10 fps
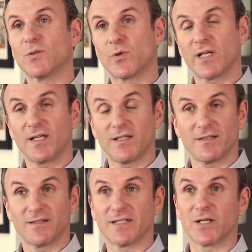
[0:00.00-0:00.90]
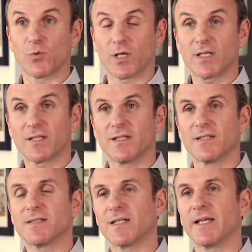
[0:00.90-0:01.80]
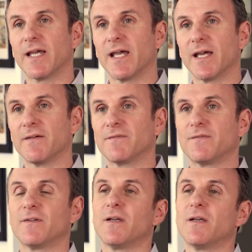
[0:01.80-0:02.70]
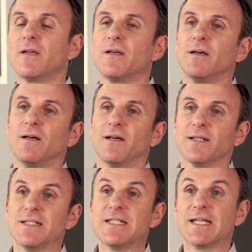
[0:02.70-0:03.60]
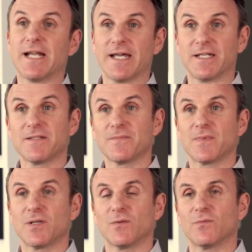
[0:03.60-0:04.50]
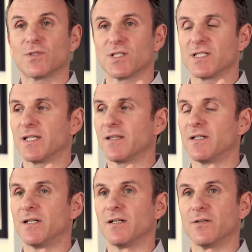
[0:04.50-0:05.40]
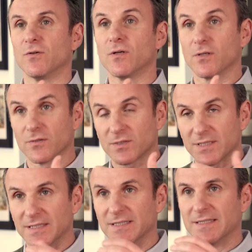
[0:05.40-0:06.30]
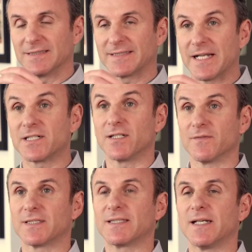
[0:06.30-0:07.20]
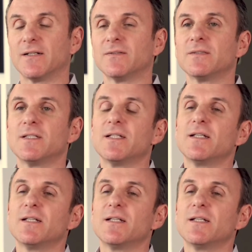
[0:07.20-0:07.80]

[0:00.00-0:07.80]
the way that they work is that they have uh, D N A, which is in their nucleus, in the center of the cell.